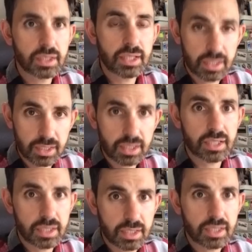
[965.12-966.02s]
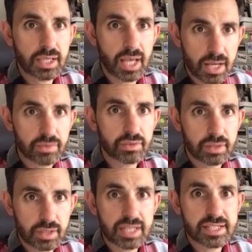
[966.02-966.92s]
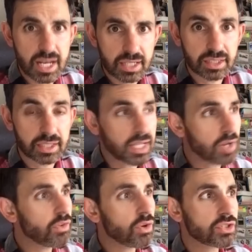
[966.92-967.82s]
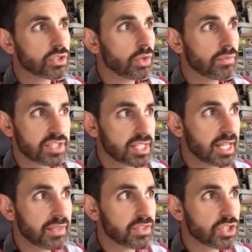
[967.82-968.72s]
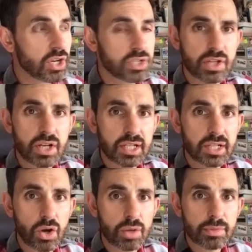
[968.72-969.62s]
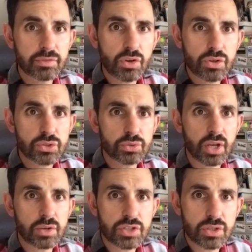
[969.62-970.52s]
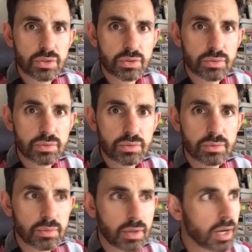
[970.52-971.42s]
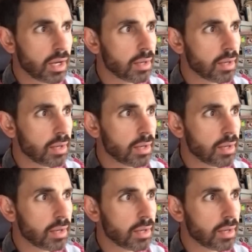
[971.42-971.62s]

the exactly. Right. Now, that's Vauxhall obviously led the charge early on, but Vauxhall don't do